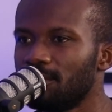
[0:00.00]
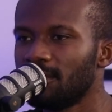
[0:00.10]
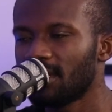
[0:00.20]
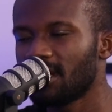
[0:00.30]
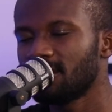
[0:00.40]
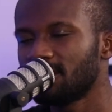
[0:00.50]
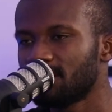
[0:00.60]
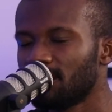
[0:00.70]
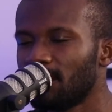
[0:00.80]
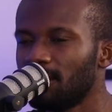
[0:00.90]
accounts
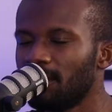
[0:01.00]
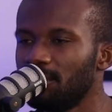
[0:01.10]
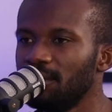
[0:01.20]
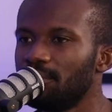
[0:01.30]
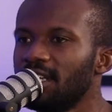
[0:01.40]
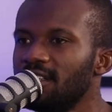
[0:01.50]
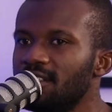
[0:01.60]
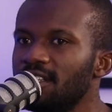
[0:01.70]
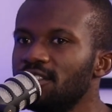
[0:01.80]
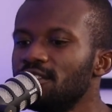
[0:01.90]
are being paid
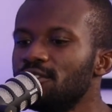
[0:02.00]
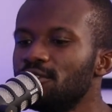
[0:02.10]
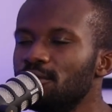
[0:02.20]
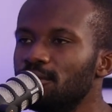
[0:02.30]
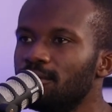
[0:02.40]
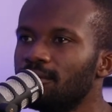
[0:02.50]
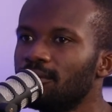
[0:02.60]
attention to